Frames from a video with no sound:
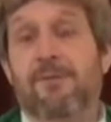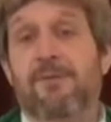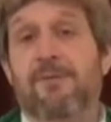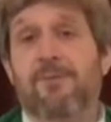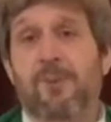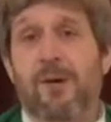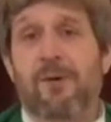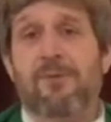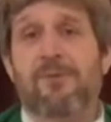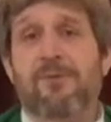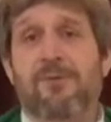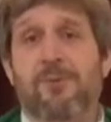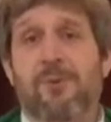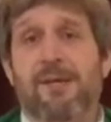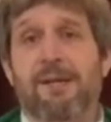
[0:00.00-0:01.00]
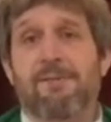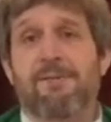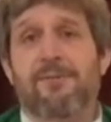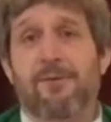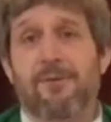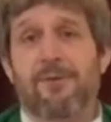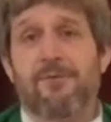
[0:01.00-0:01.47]
as well as the
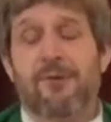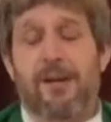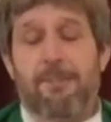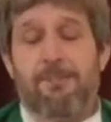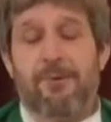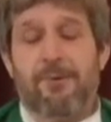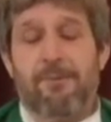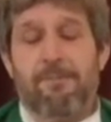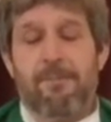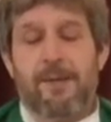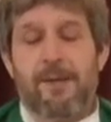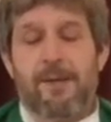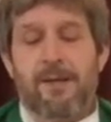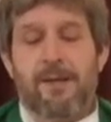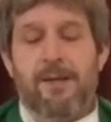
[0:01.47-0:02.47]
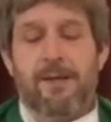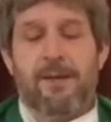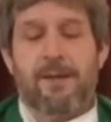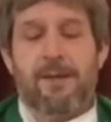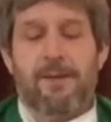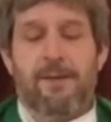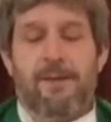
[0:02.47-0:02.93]
21st chapter.
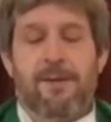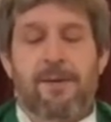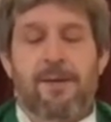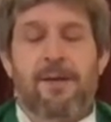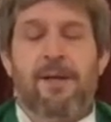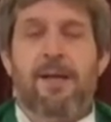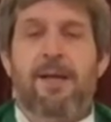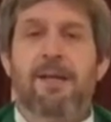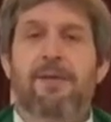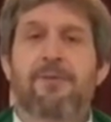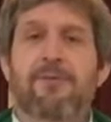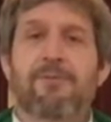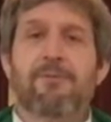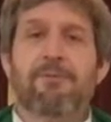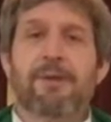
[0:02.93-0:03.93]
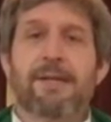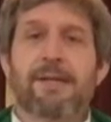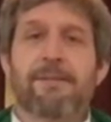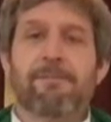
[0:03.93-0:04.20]
And here's the reading.